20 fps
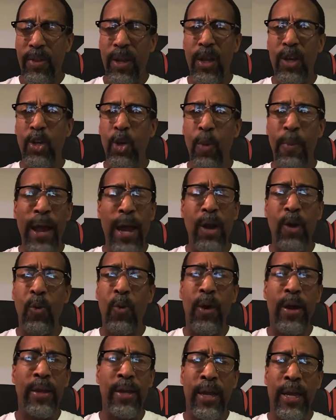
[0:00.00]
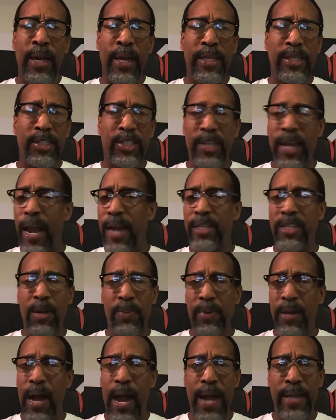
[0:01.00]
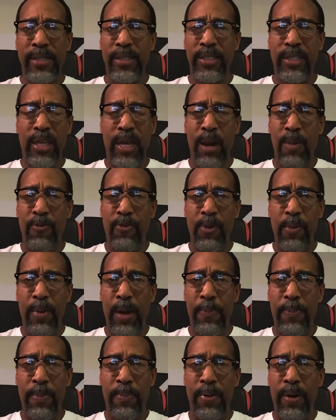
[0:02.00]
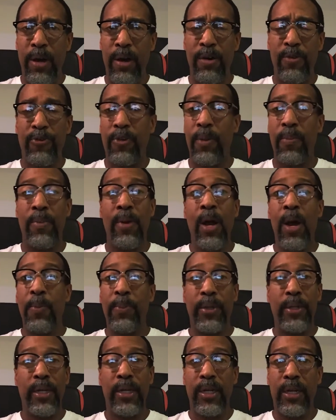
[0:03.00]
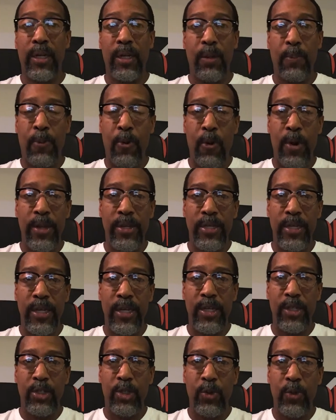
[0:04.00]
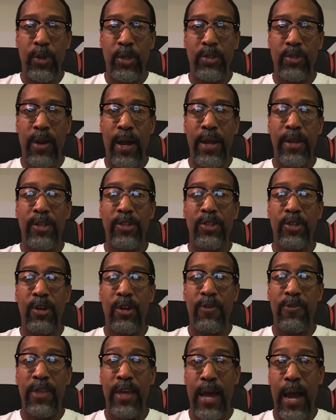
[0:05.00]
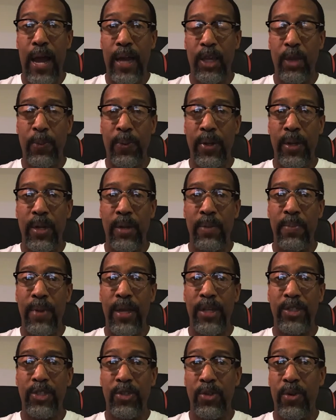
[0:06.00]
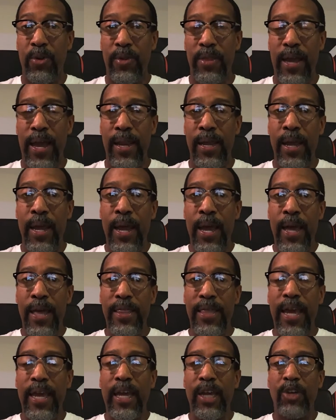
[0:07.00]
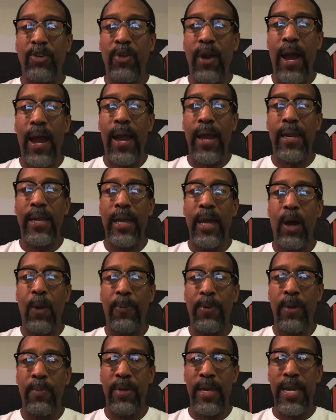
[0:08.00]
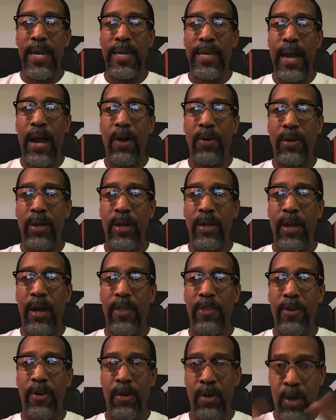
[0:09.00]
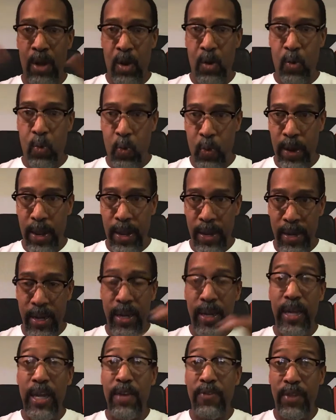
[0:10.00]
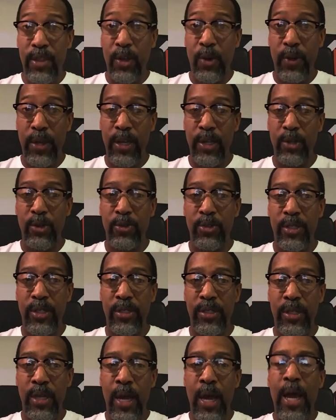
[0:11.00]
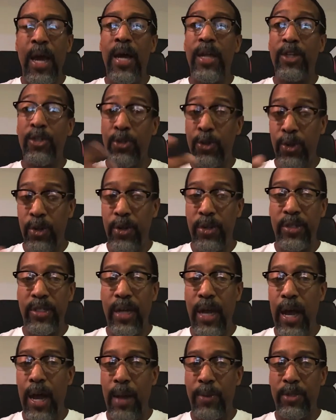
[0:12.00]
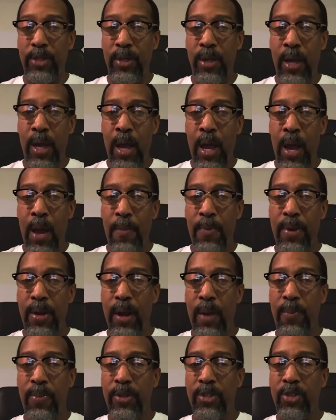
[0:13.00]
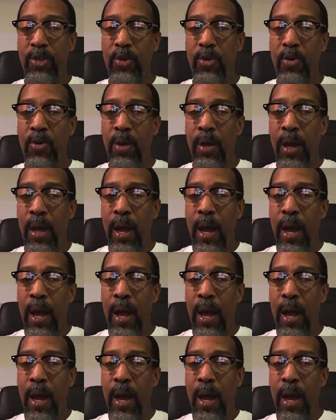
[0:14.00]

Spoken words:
No matter what jacked up guidance come from up above from political appointees who are trying to serve the occupant and make sure that they can try and help him eke out another win even though he loses. Do your jobs. But number two,